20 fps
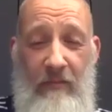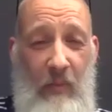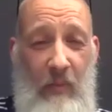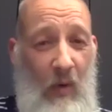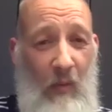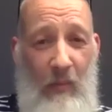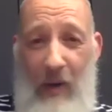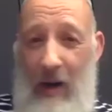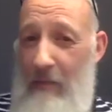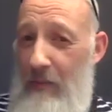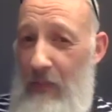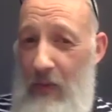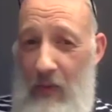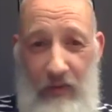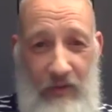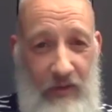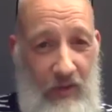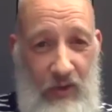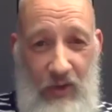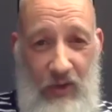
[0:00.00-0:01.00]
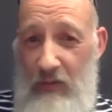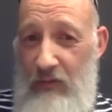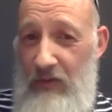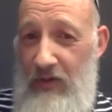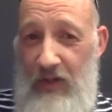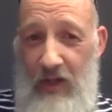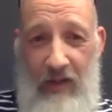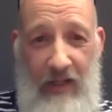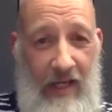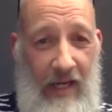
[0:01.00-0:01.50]
book ban books to children
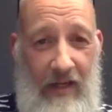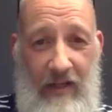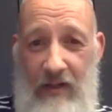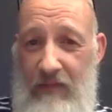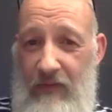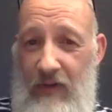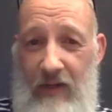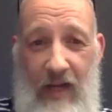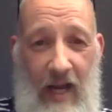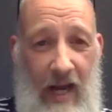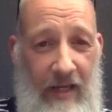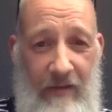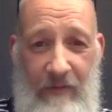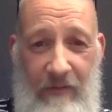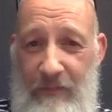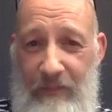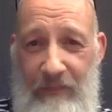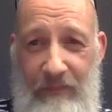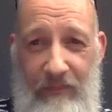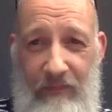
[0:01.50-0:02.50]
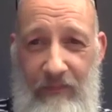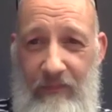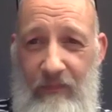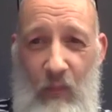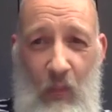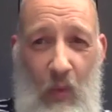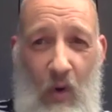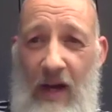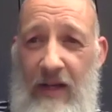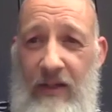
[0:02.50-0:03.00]
at the end of the day
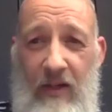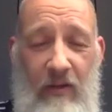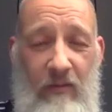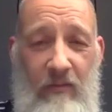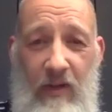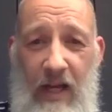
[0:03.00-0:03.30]
why don't no.